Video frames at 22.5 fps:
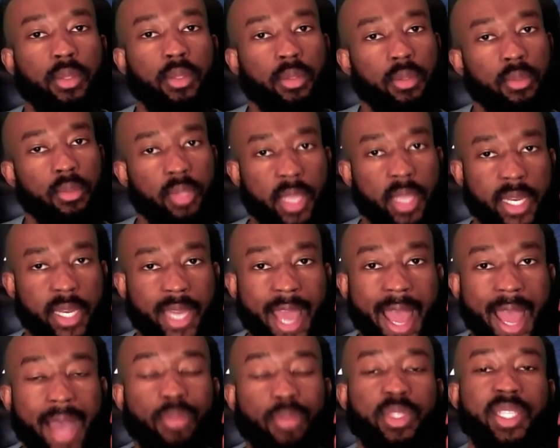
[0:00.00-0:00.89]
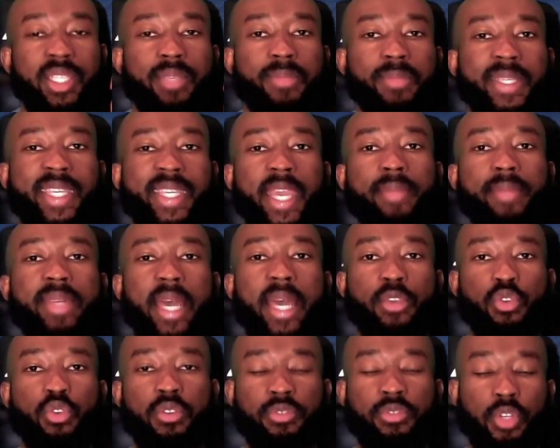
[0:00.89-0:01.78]
Then how did he become that
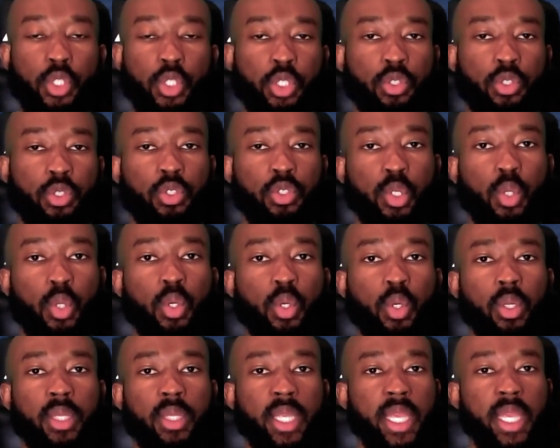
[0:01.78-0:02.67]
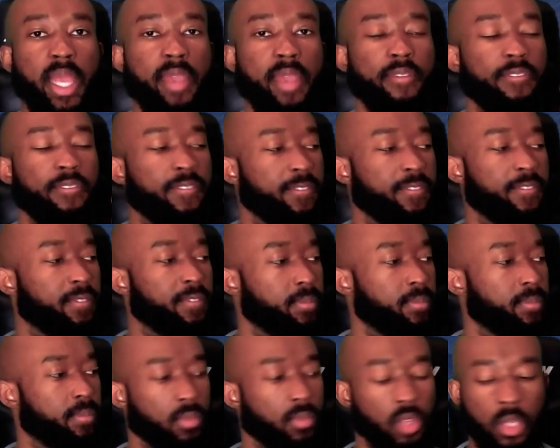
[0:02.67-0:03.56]
universal soul? If
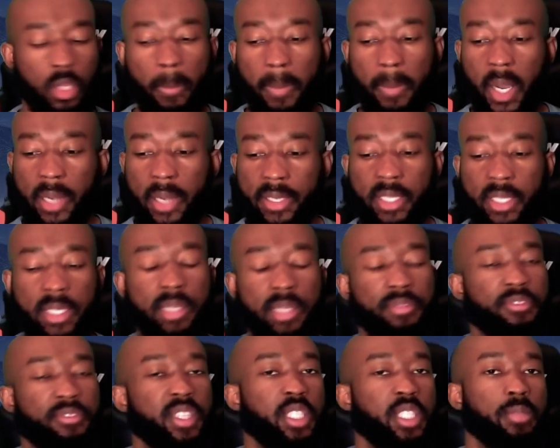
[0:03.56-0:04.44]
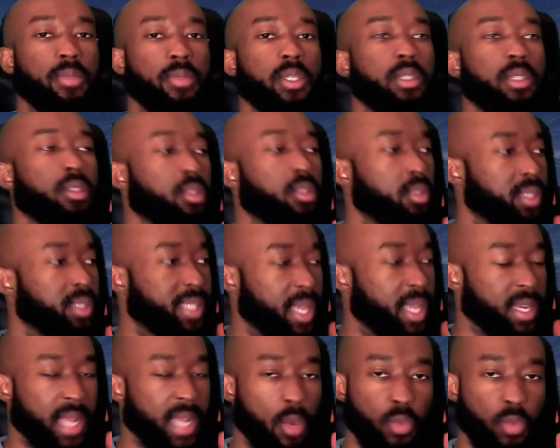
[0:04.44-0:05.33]
the body, the visible thing
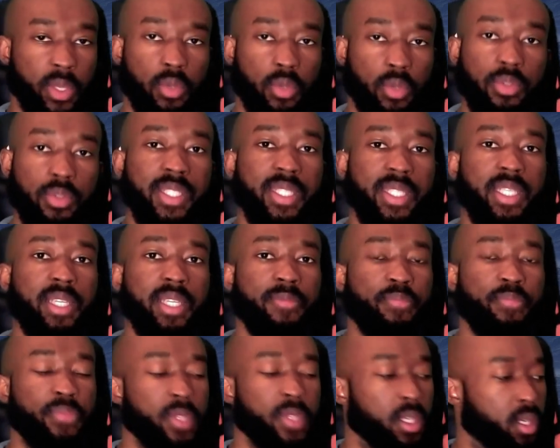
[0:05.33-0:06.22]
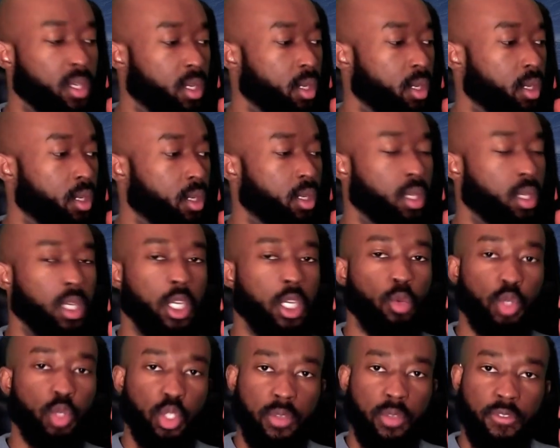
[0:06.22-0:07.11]
that we could see, it
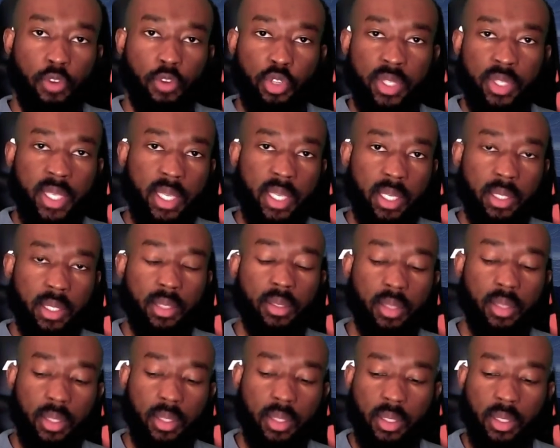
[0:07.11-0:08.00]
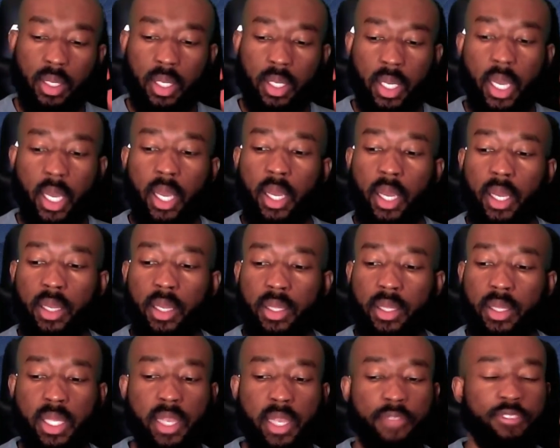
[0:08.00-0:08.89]
was the first thing,
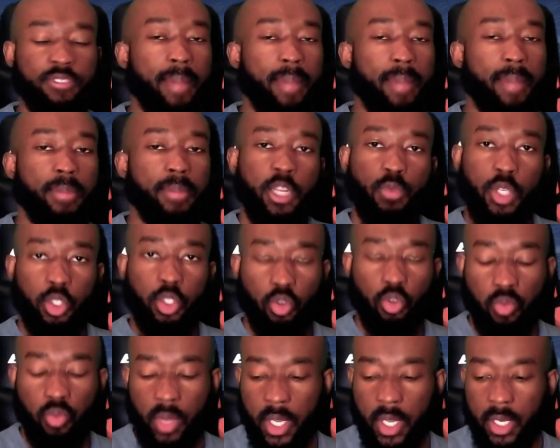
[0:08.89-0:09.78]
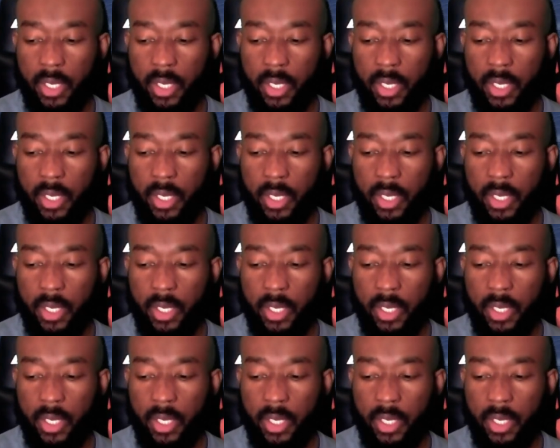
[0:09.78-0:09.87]
if that body was created,